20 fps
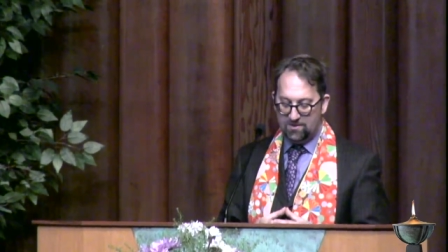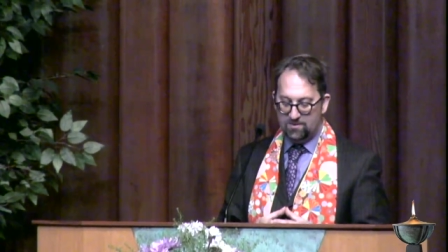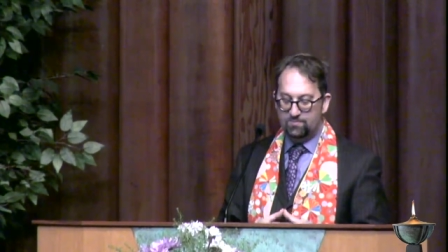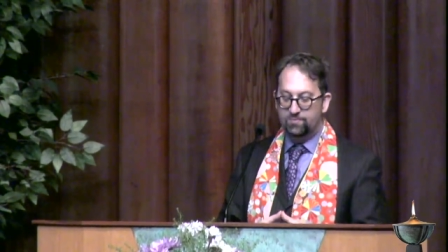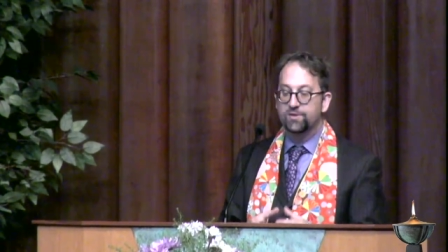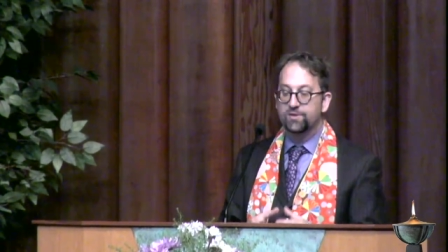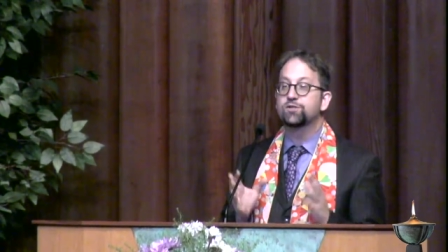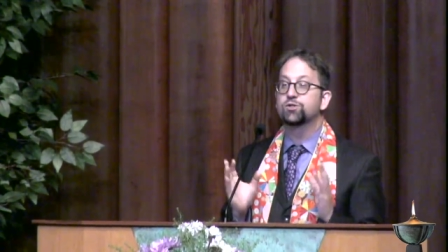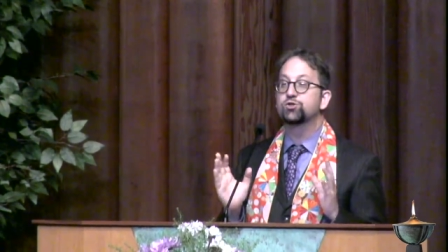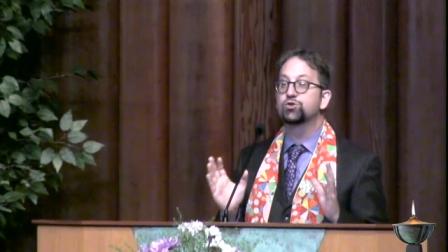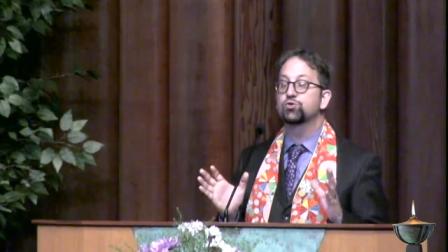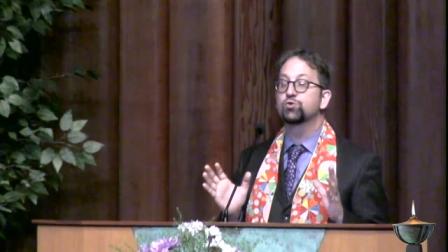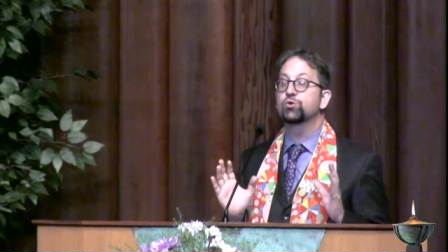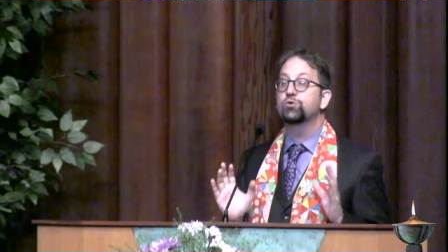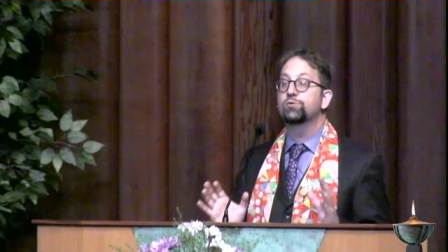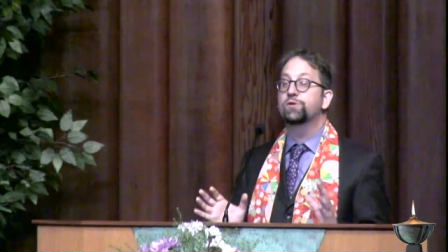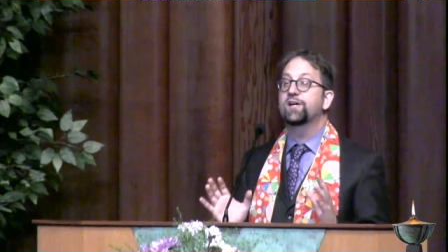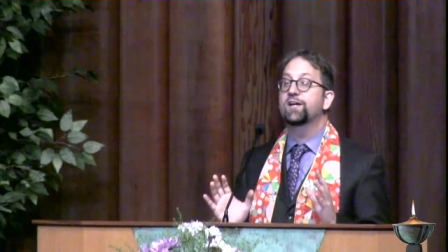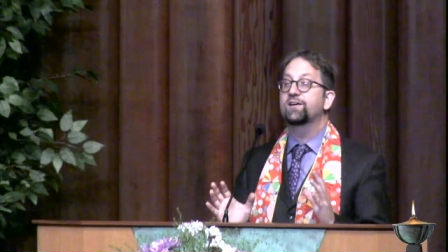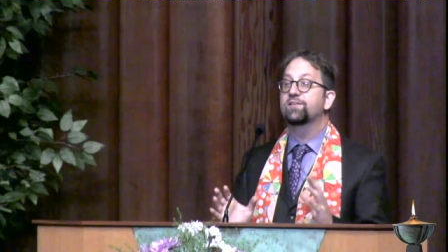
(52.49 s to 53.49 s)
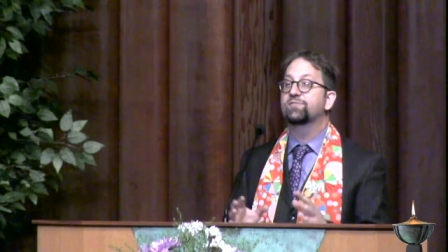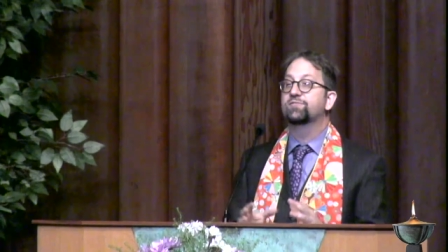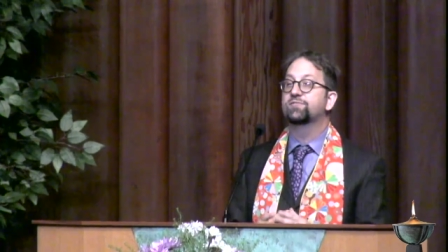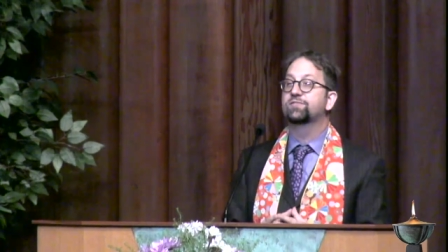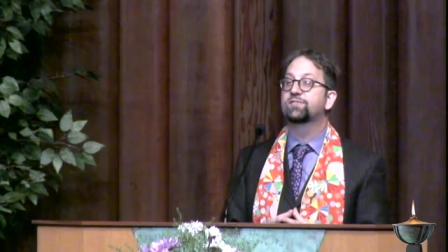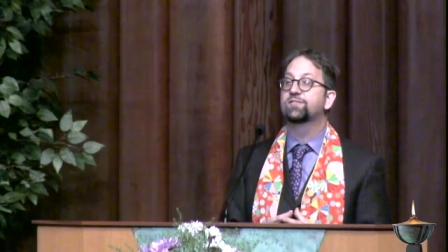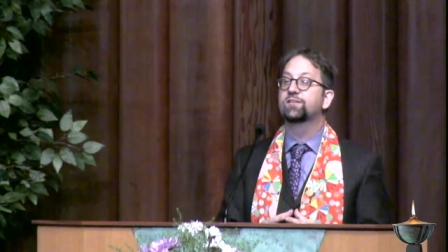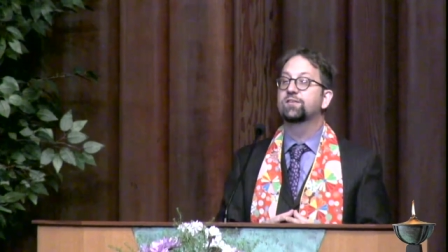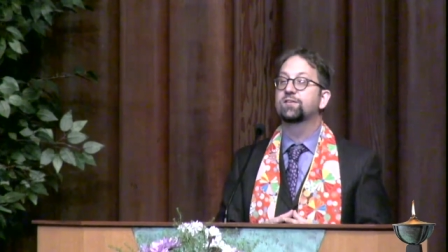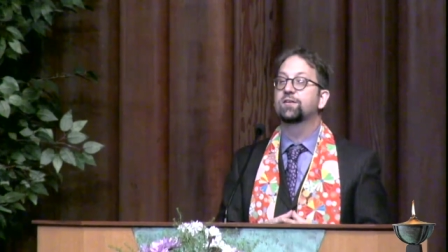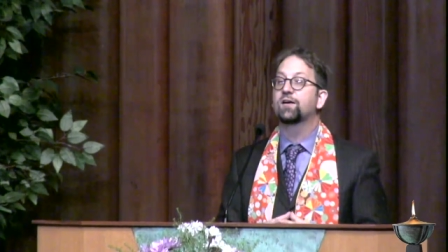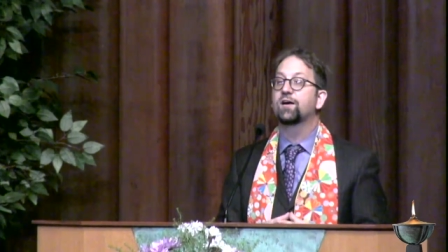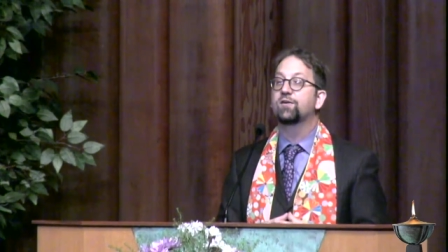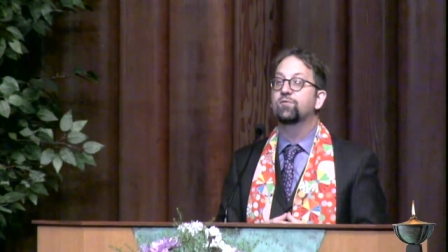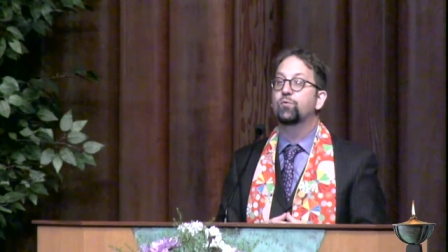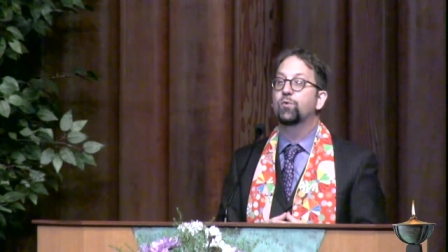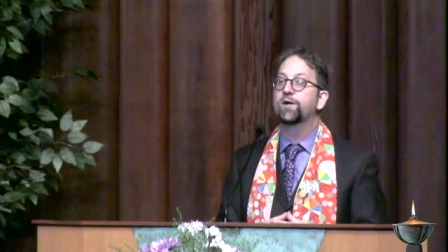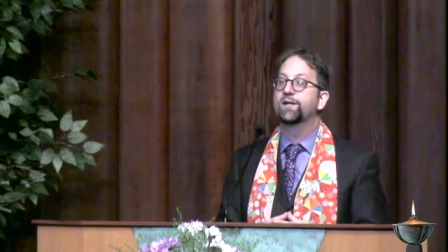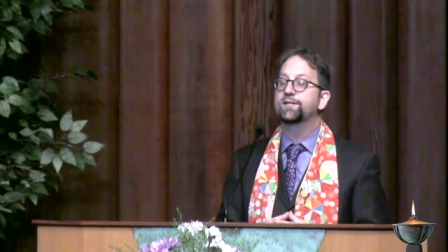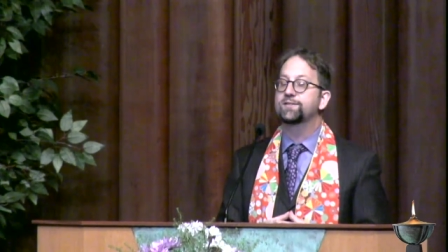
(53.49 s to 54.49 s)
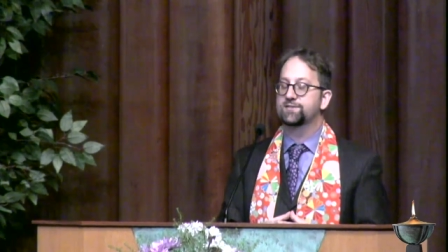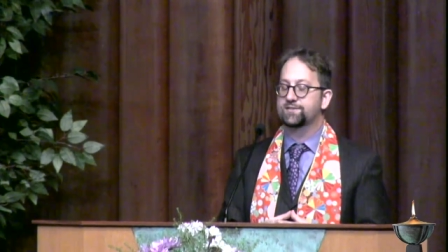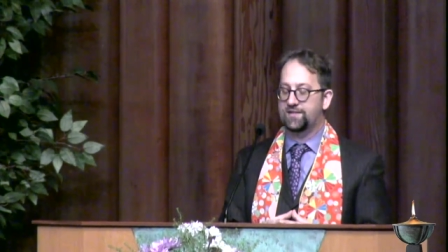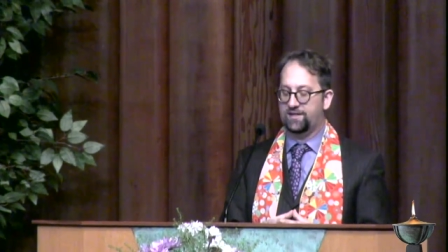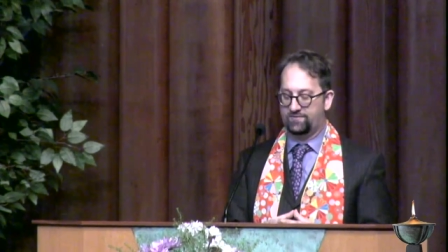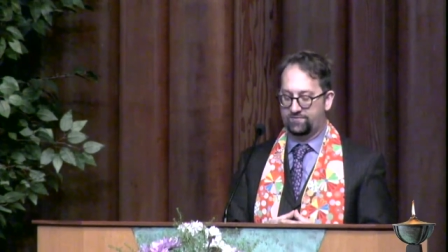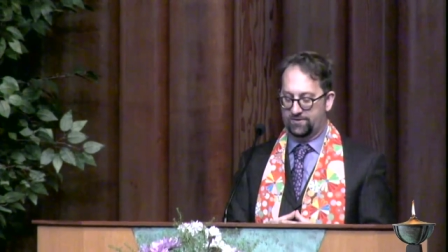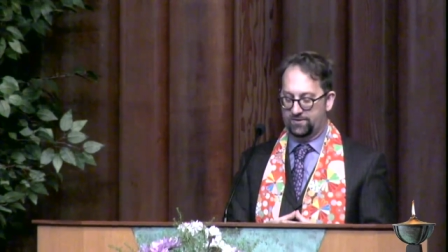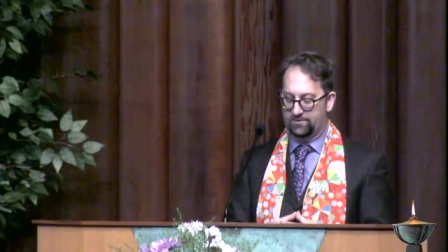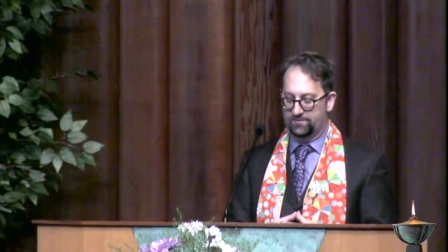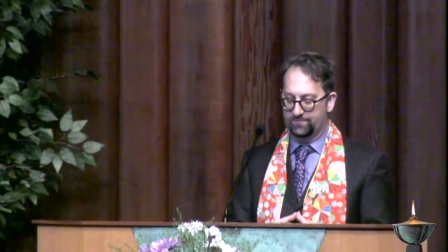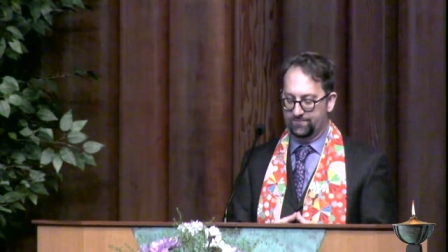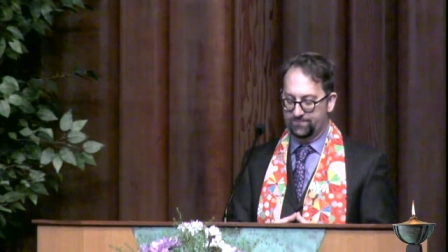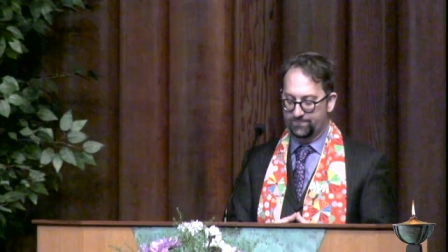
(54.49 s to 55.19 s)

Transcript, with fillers: but the true gift of what is given,